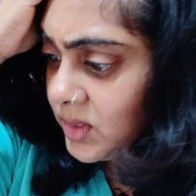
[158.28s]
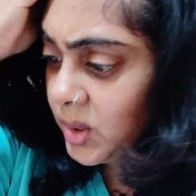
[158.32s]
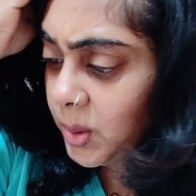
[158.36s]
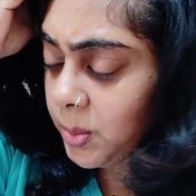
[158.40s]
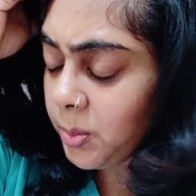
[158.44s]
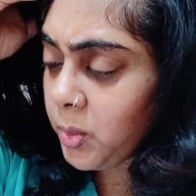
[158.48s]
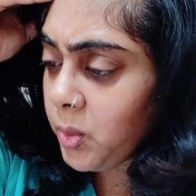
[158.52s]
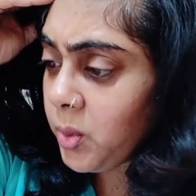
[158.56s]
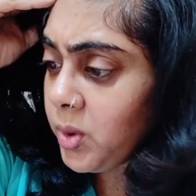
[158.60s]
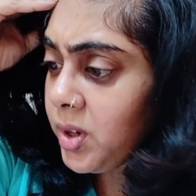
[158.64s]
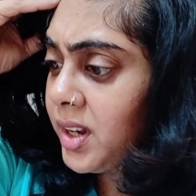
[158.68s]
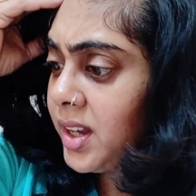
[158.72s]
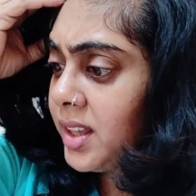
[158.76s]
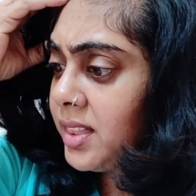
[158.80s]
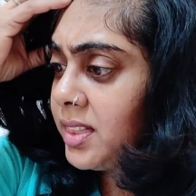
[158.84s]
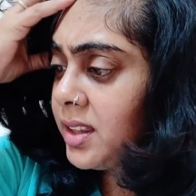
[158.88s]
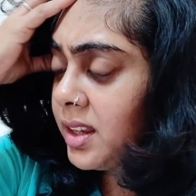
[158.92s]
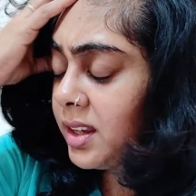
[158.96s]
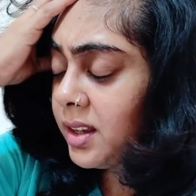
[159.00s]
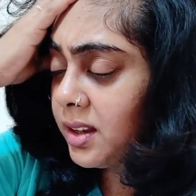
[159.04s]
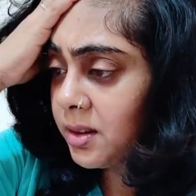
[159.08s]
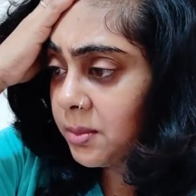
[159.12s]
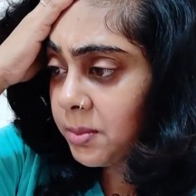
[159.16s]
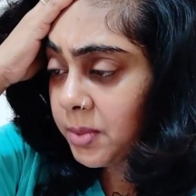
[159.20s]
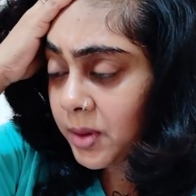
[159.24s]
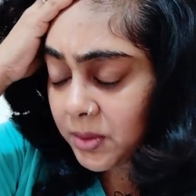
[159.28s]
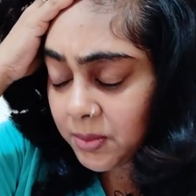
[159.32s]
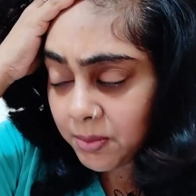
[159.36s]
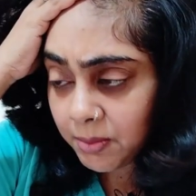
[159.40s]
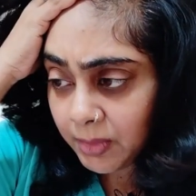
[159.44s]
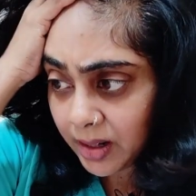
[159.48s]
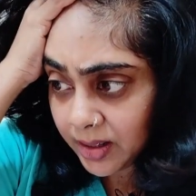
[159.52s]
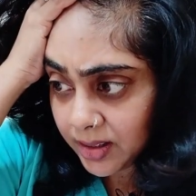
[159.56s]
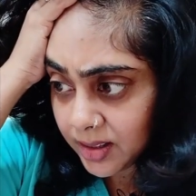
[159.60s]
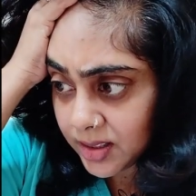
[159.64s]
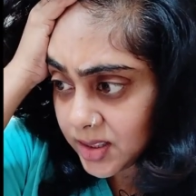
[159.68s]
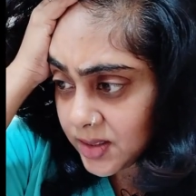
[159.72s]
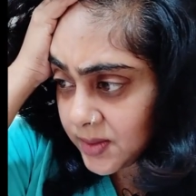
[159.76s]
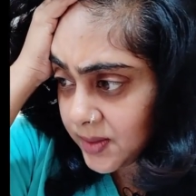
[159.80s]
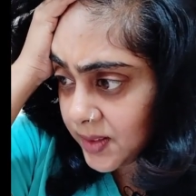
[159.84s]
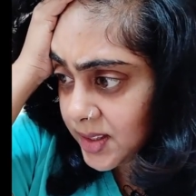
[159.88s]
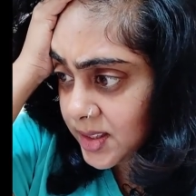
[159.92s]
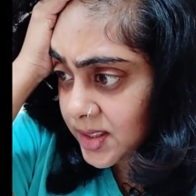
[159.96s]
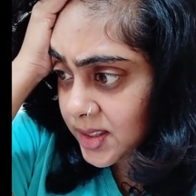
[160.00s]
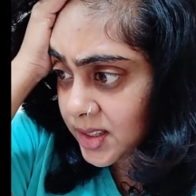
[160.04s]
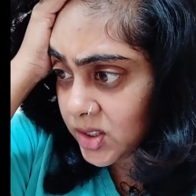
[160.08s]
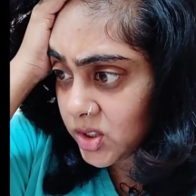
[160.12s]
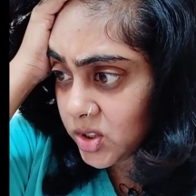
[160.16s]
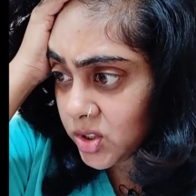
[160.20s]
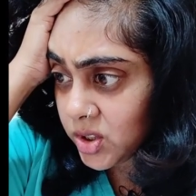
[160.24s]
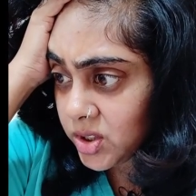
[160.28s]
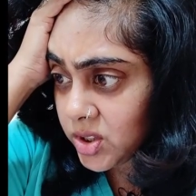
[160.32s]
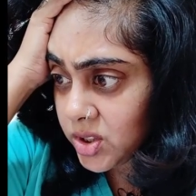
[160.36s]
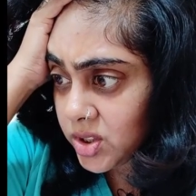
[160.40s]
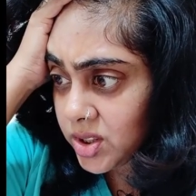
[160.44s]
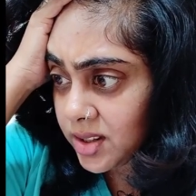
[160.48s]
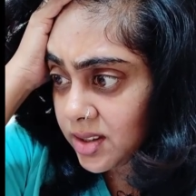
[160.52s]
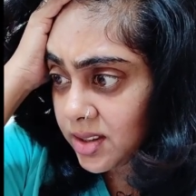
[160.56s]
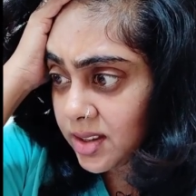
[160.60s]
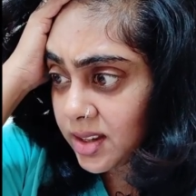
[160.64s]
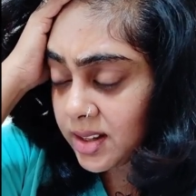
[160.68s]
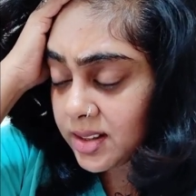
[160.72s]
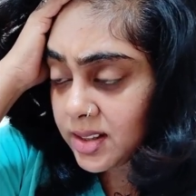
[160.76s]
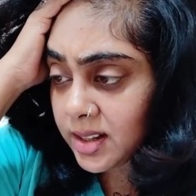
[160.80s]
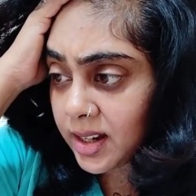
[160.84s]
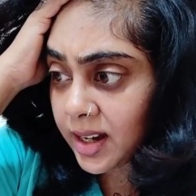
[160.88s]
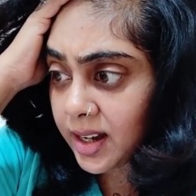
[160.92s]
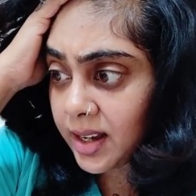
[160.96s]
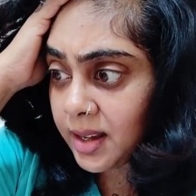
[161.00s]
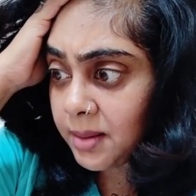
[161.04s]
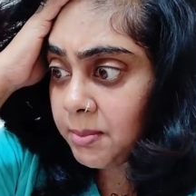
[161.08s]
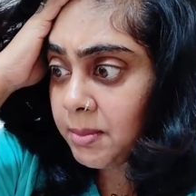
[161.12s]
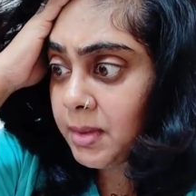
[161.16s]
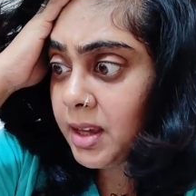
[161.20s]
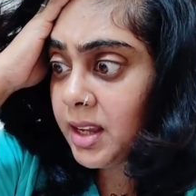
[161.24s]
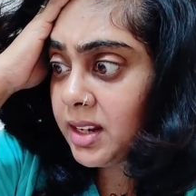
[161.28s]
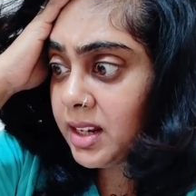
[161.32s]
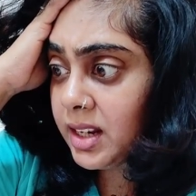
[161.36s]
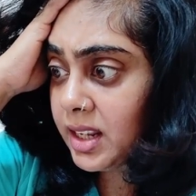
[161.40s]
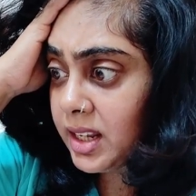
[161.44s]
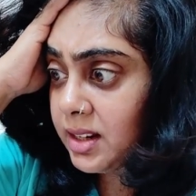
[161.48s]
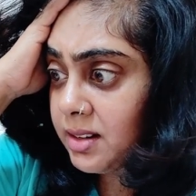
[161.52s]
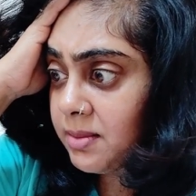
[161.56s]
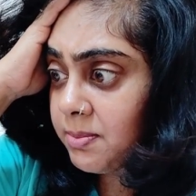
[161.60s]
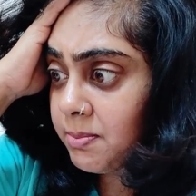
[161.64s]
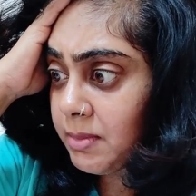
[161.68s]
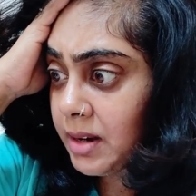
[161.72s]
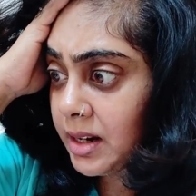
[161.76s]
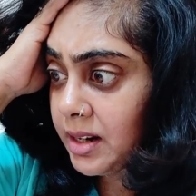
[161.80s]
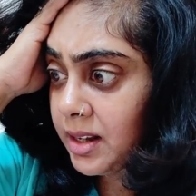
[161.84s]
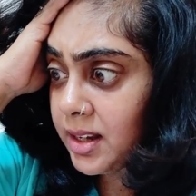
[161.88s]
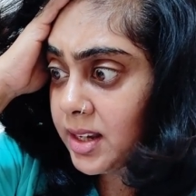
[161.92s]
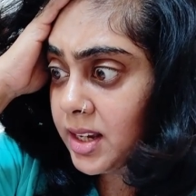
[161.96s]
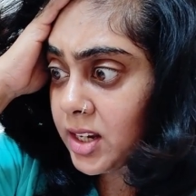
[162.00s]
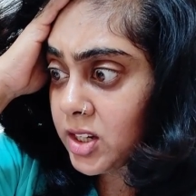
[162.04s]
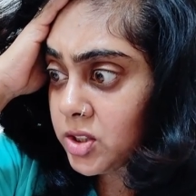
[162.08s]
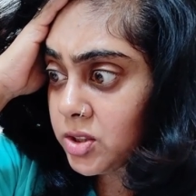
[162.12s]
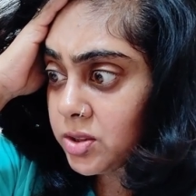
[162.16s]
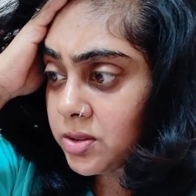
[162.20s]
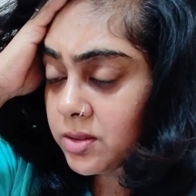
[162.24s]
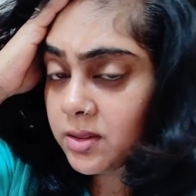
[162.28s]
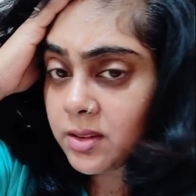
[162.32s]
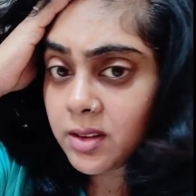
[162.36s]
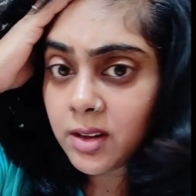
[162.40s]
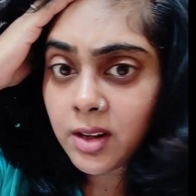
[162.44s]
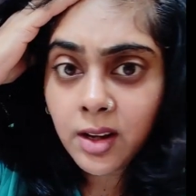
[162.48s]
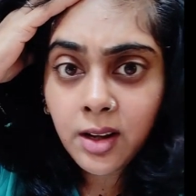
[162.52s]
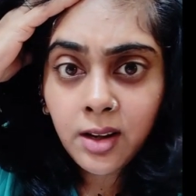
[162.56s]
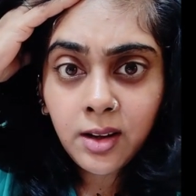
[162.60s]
The more I think about Manasvi's suggestion that I may need medication,